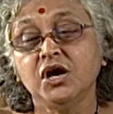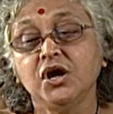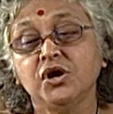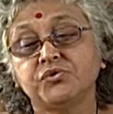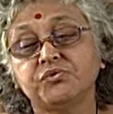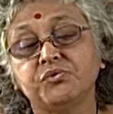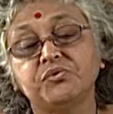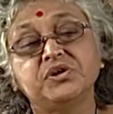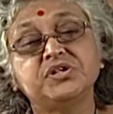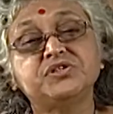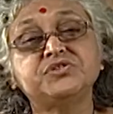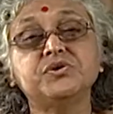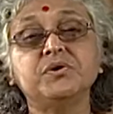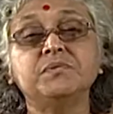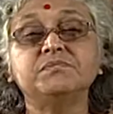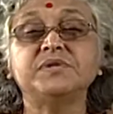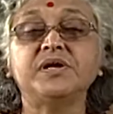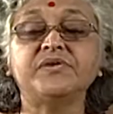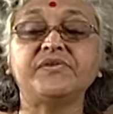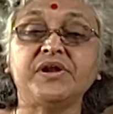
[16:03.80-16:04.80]
to resume
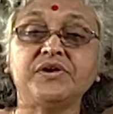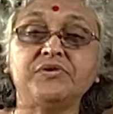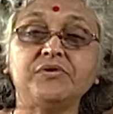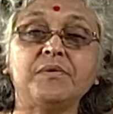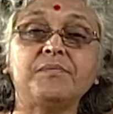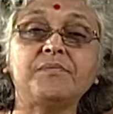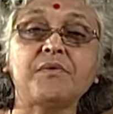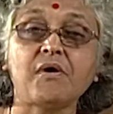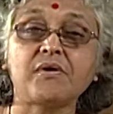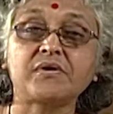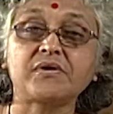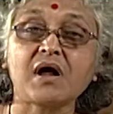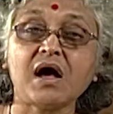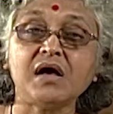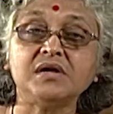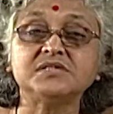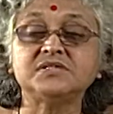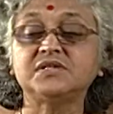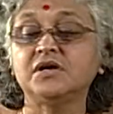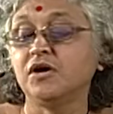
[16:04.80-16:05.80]
the radio
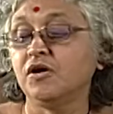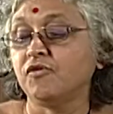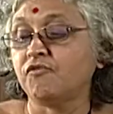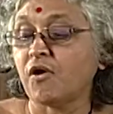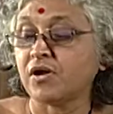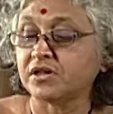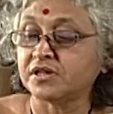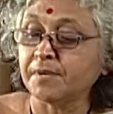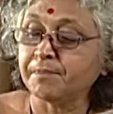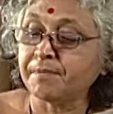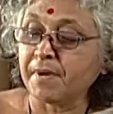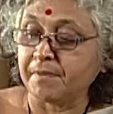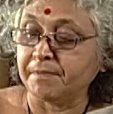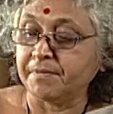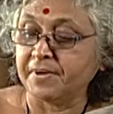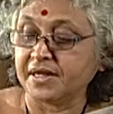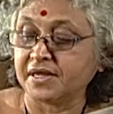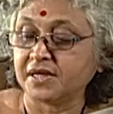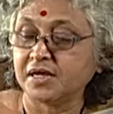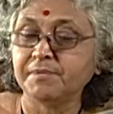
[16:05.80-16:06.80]
broadcasts for the
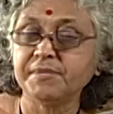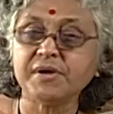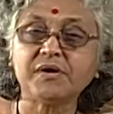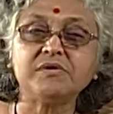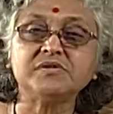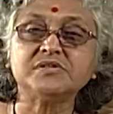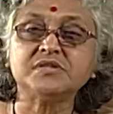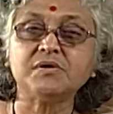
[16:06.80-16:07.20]
public, because they